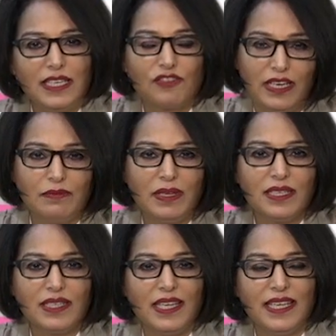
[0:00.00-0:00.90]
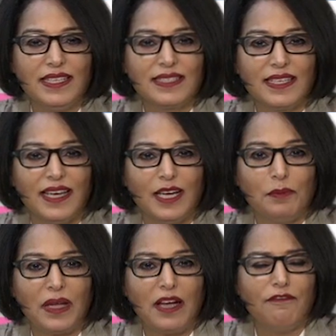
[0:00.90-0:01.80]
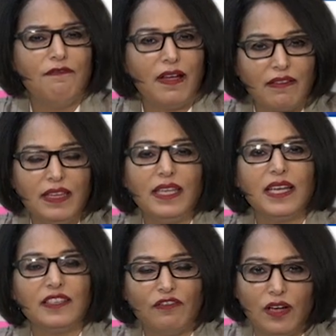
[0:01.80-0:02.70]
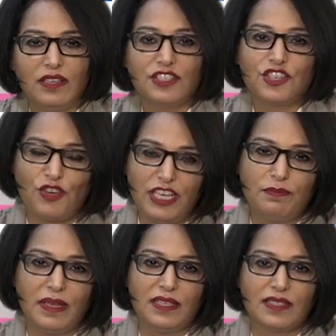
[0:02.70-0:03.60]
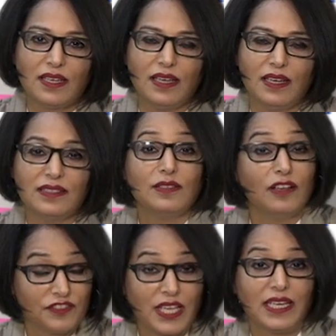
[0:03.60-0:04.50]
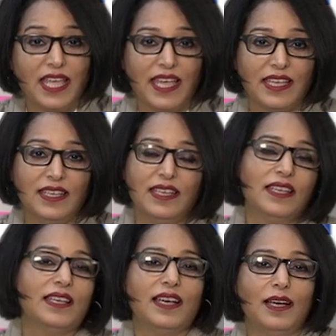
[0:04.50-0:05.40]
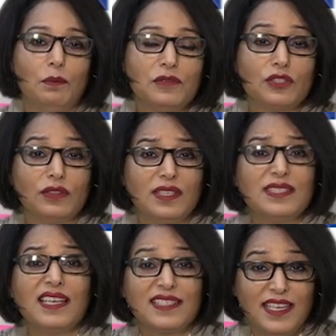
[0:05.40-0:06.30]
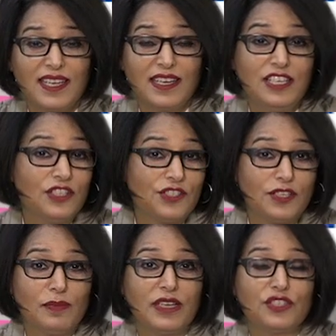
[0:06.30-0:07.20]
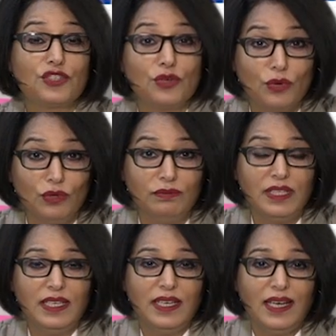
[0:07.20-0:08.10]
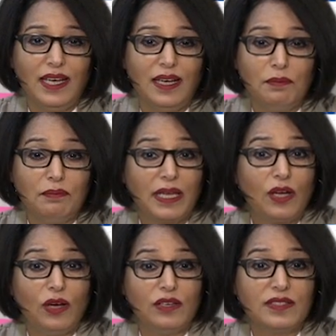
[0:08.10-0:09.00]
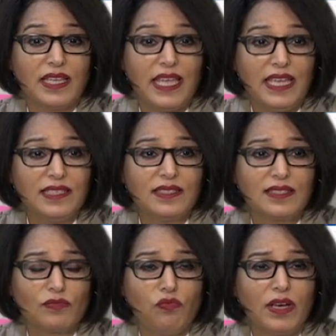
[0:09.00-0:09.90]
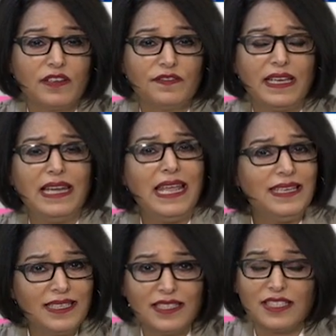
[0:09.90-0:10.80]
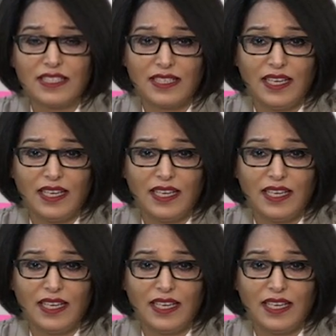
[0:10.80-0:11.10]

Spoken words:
treatment is a very advanced treatment of skincare. So this has taken industry by storm because it's one of the latest,